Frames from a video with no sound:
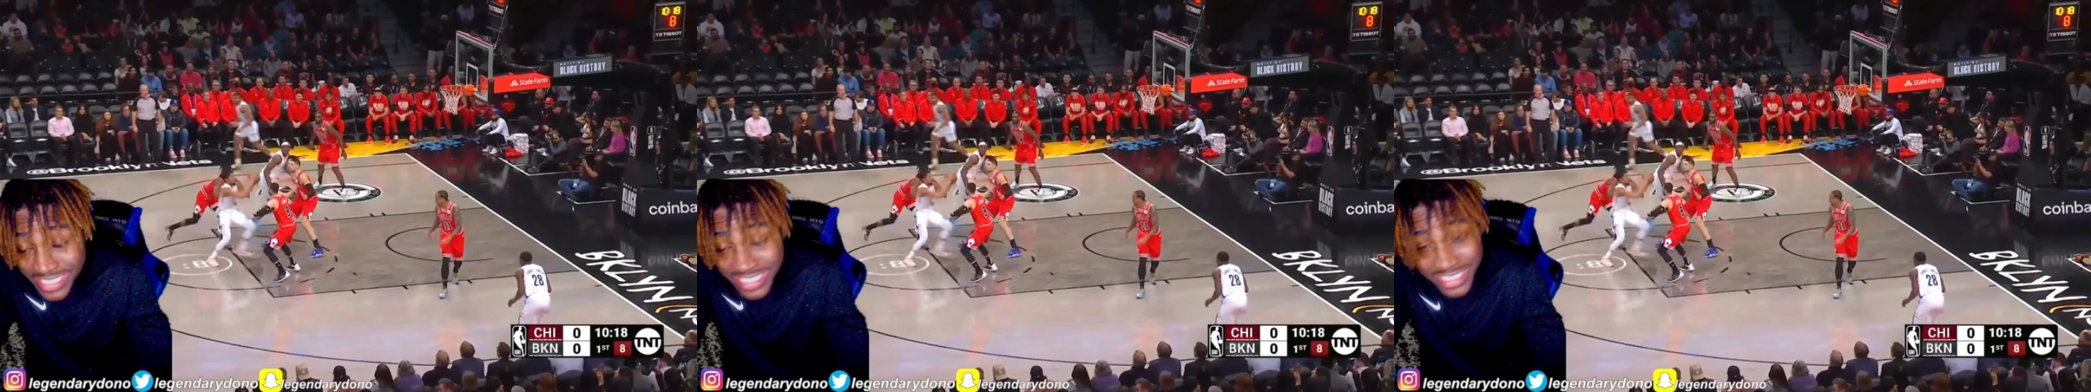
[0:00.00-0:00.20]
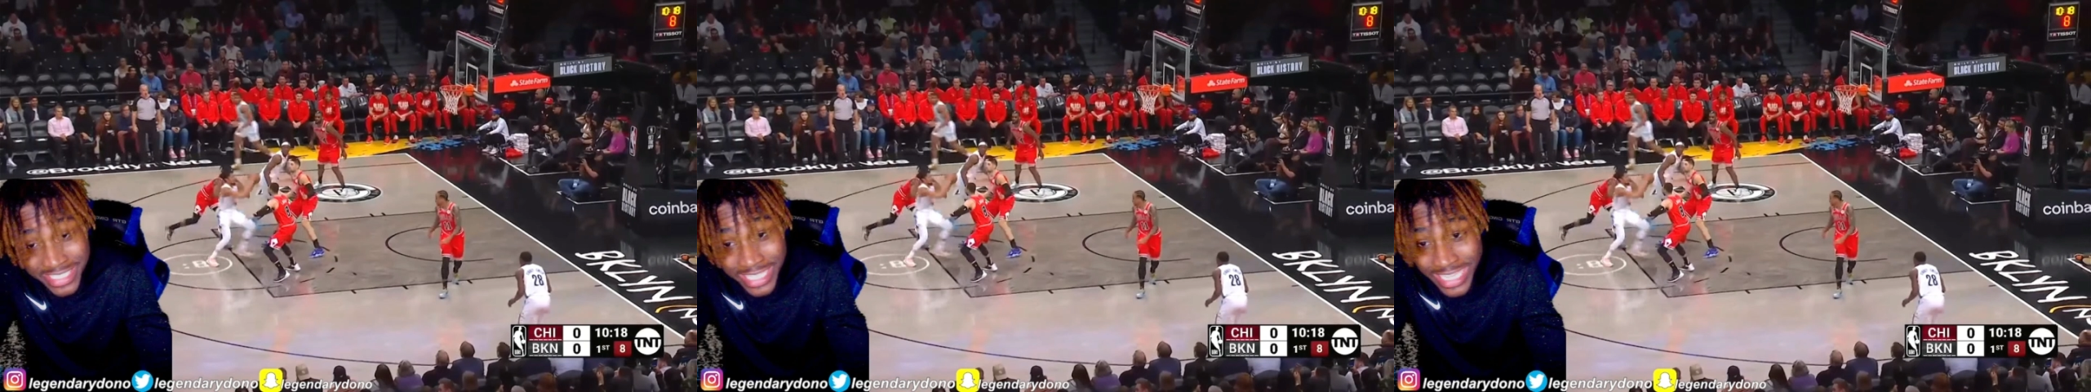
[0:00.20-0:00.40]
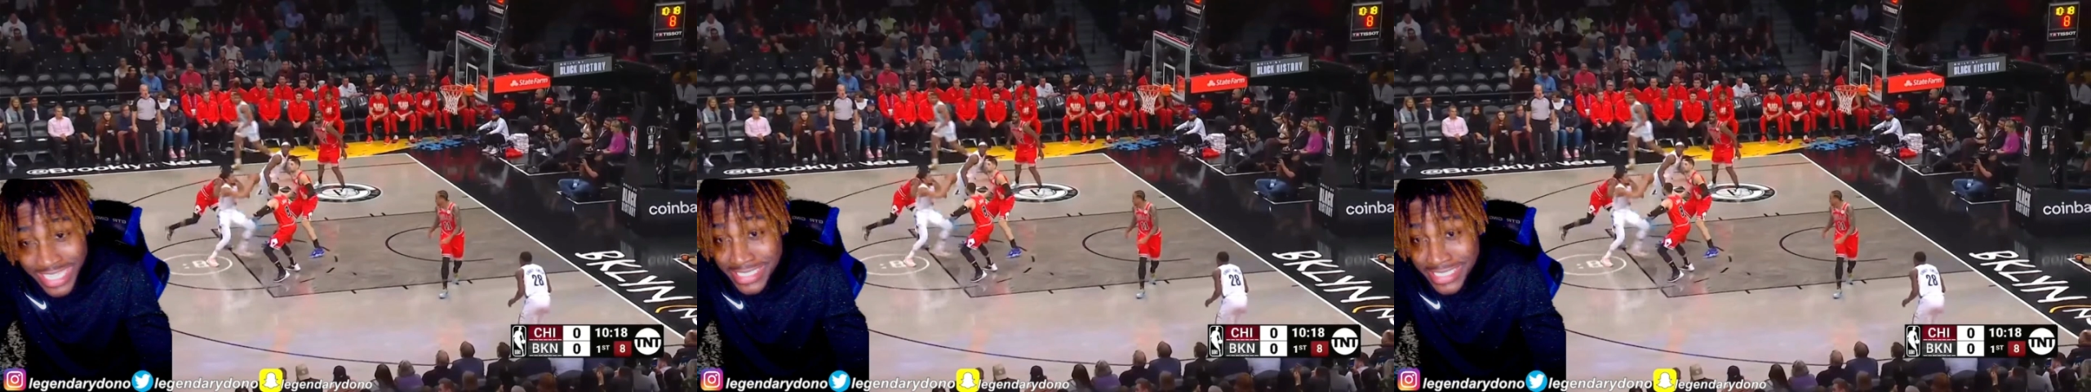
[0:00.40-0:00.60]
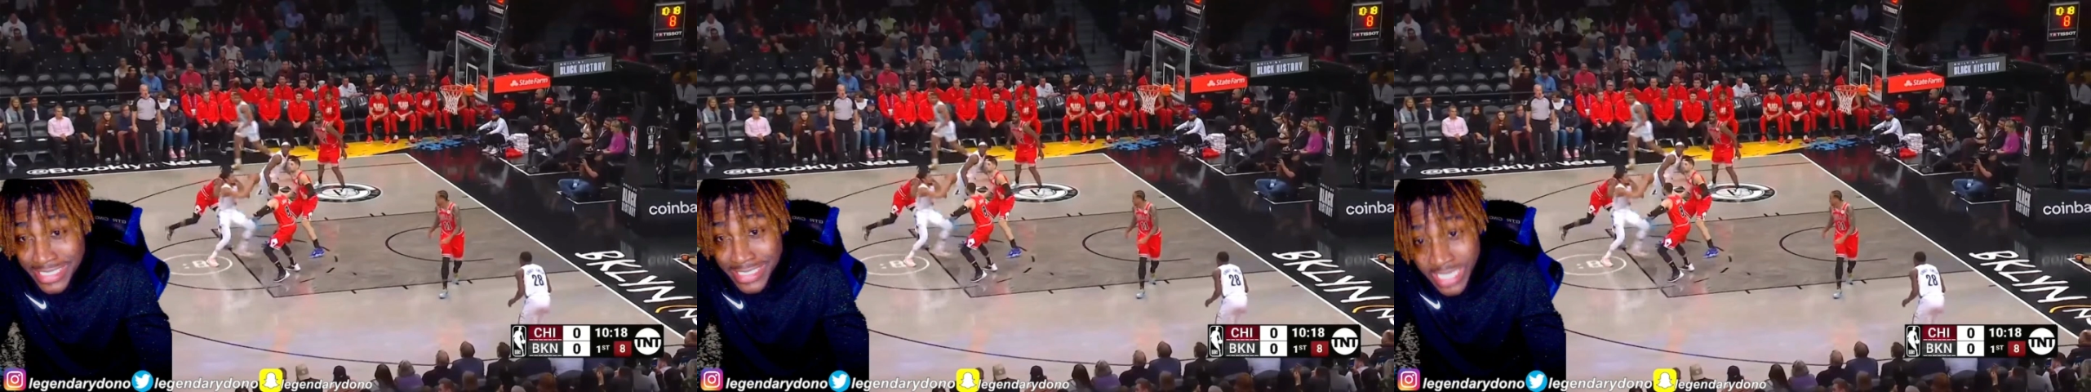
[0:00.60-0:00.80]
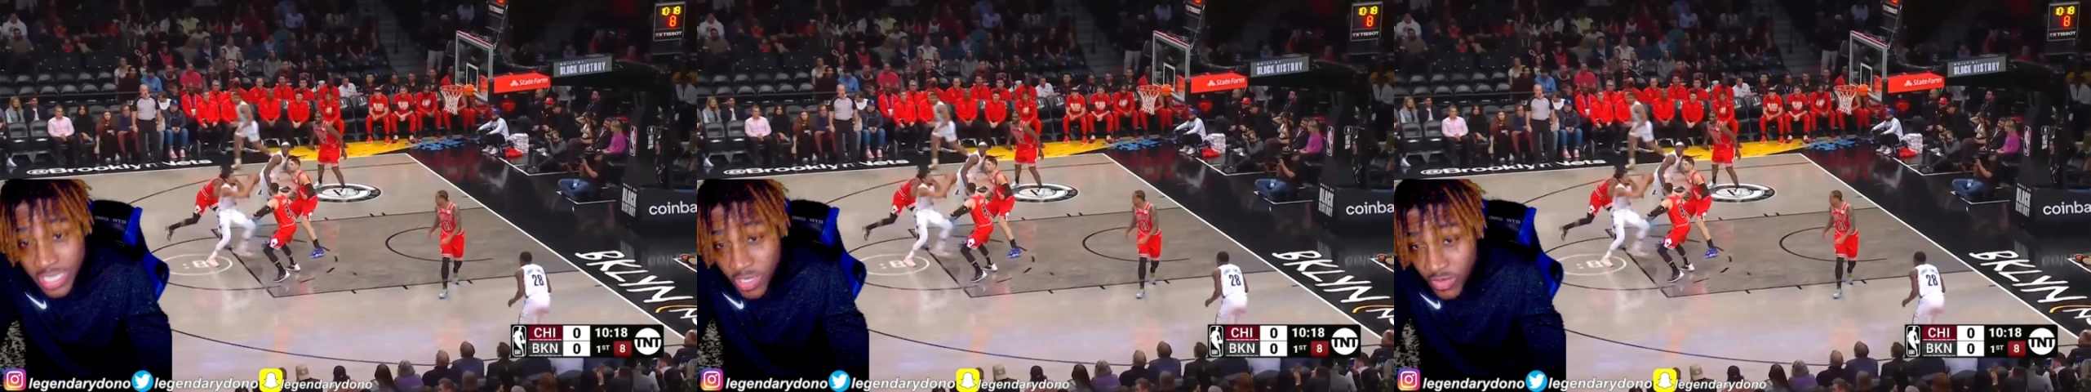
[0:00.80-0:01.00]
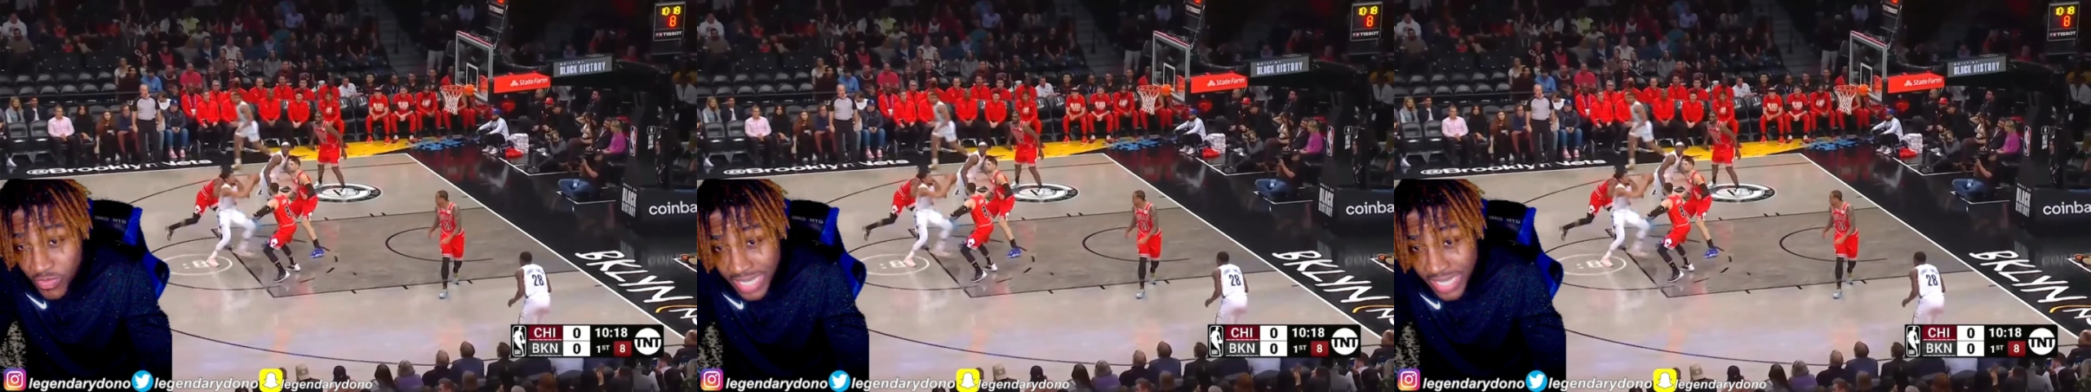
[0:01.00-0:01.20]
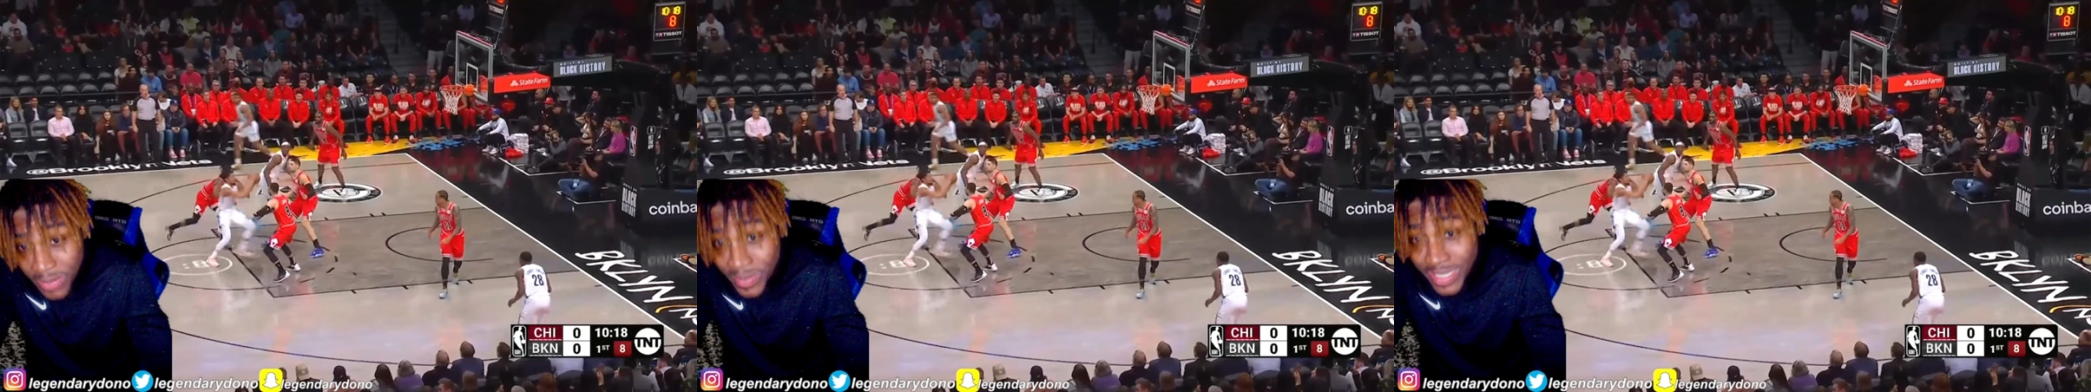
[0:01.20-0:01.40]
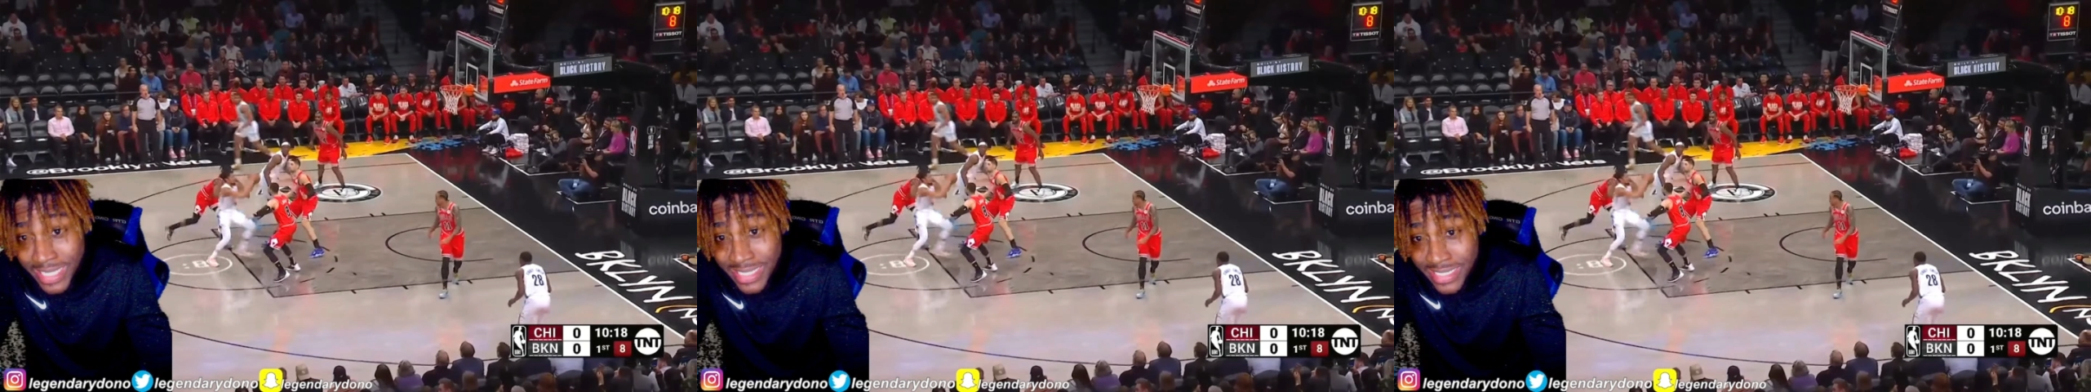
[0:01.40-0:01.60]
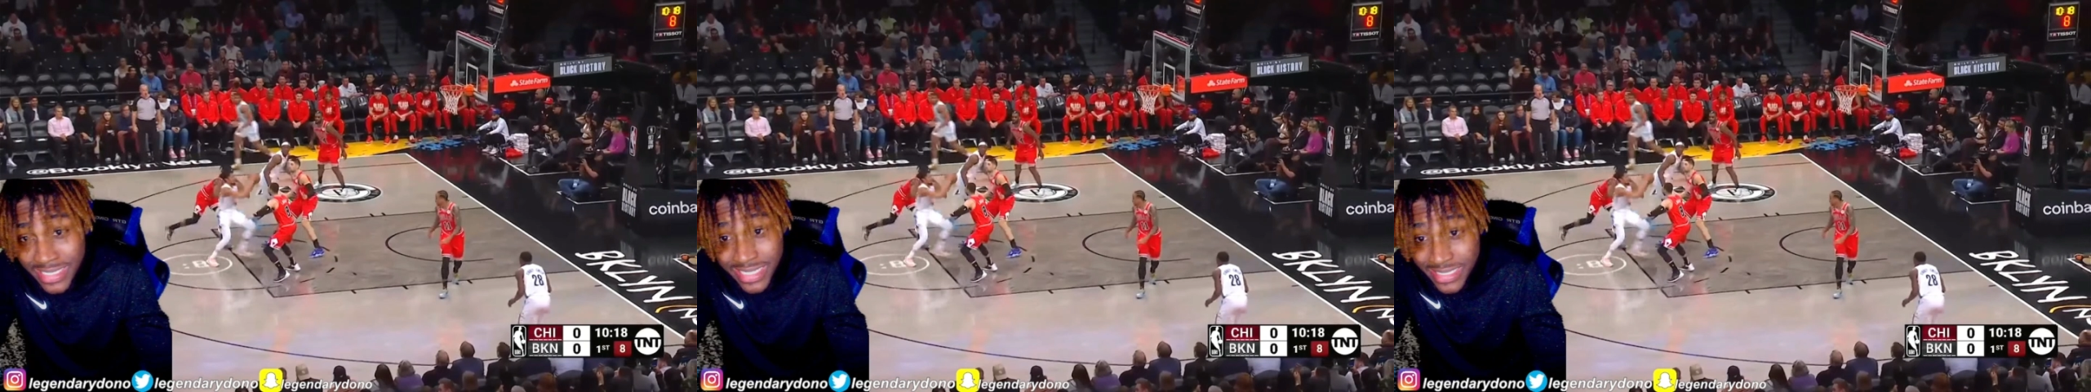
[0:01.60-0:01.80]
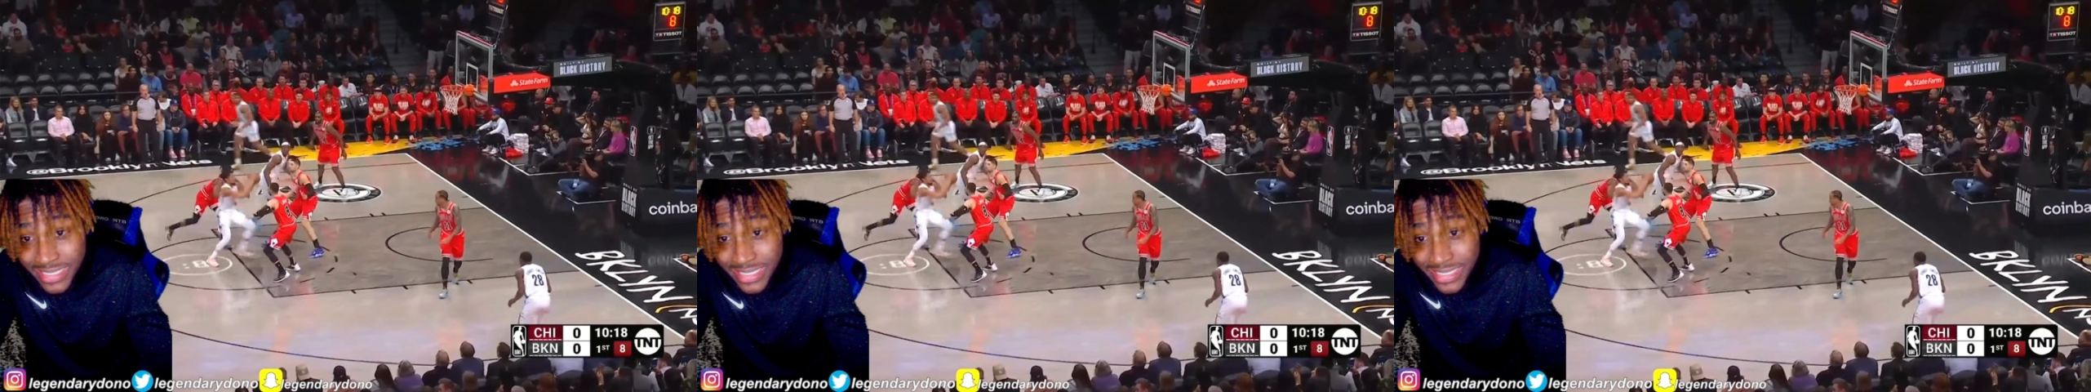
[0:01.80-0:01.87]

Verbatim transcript: is lazy as hell for not making an